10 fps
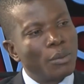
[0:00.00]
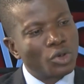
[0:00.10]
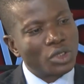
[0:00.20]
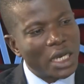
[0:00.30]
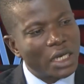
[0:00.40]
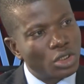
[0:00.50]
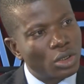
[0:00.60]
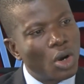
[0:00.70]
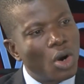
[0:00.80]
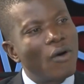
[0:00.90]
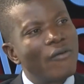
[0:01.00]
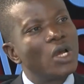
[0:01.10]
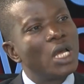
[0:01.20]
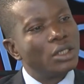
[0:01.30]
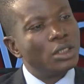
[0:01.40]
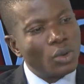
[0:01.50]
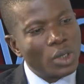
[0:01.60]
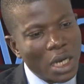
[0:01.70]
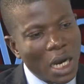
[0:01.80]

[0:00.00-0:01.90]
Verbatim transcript: protection of you know,